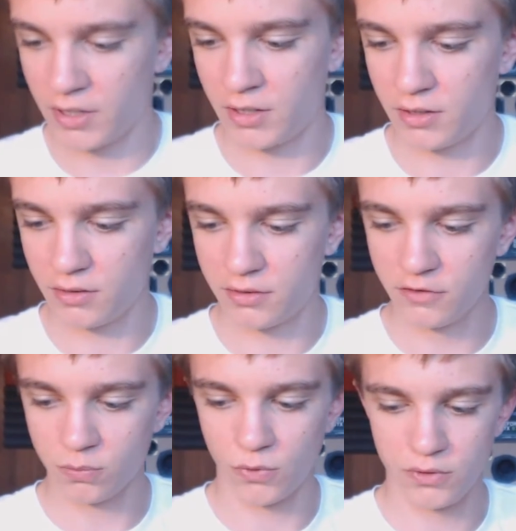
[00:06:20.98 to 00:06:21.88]
And
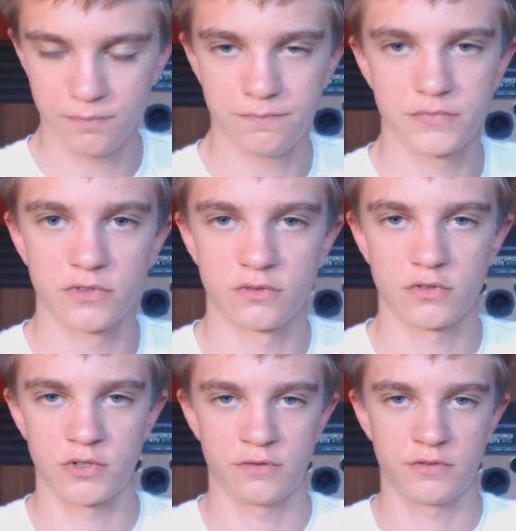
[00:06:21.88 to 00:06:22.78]
this one,
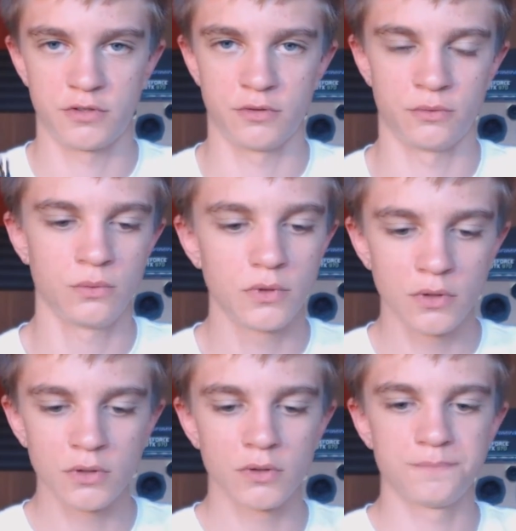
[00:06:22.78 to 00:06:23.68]
since I have 2,
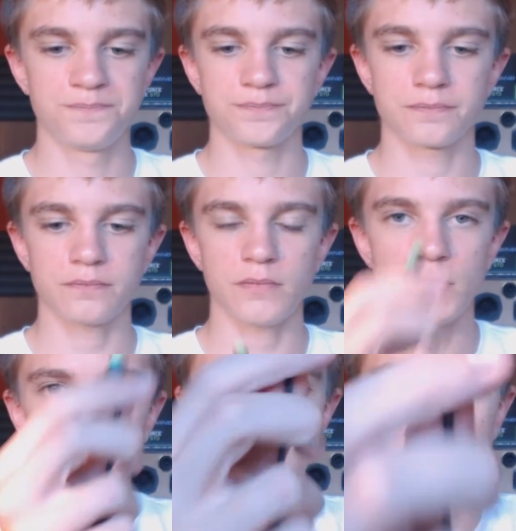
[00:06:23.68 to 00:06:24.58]

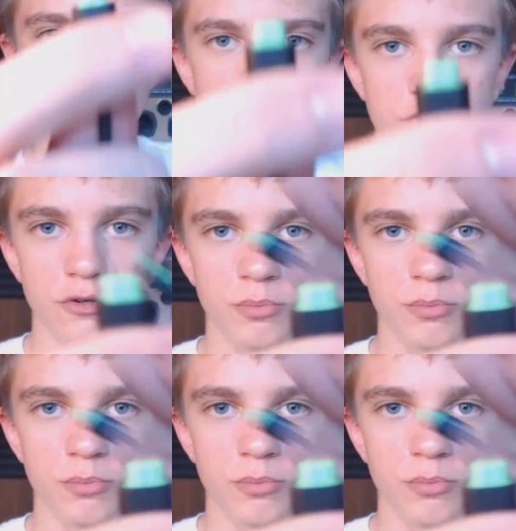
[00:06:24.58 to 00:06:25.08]
has